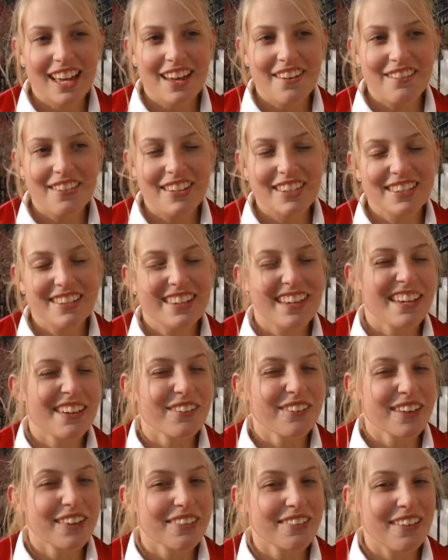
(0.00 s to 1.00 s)
It's like
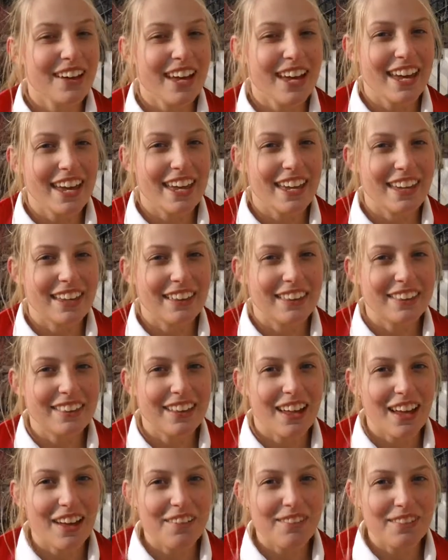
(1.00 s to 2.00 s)
with my
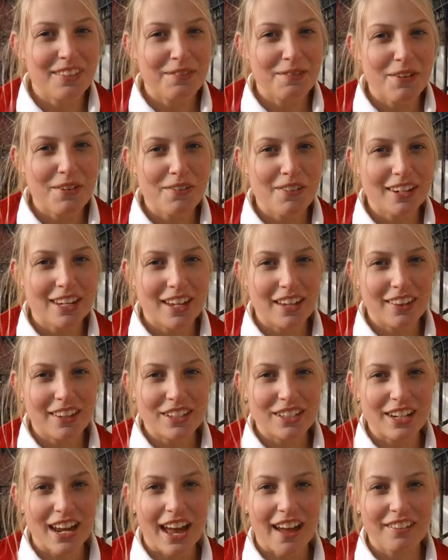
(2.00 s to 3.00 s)
thumb and moving it on the
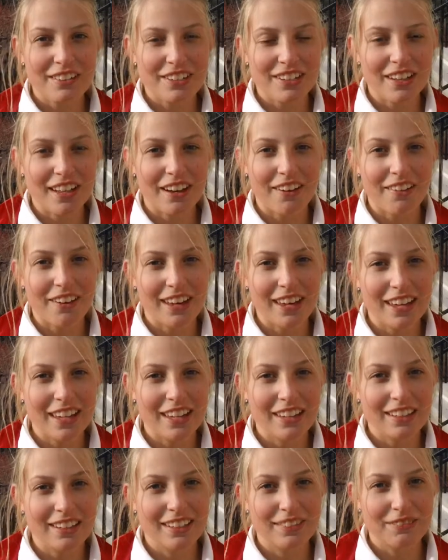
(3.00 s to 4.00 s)
shaft, so that way
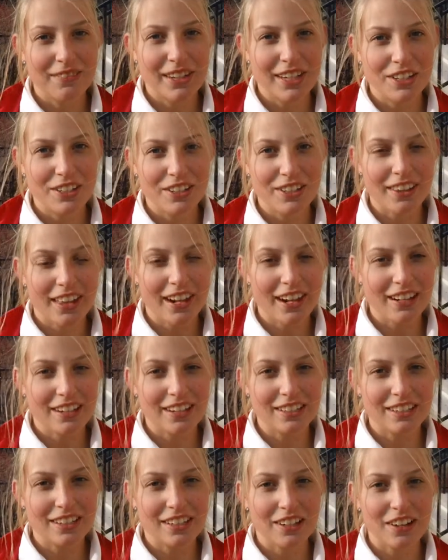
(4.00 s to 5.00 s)
it makes sure that it
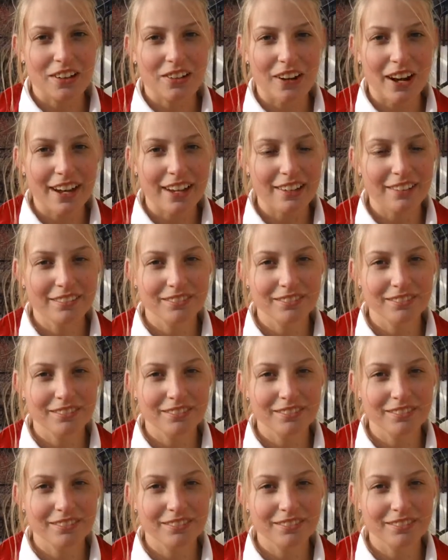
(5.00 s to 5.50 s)
doesn't go right.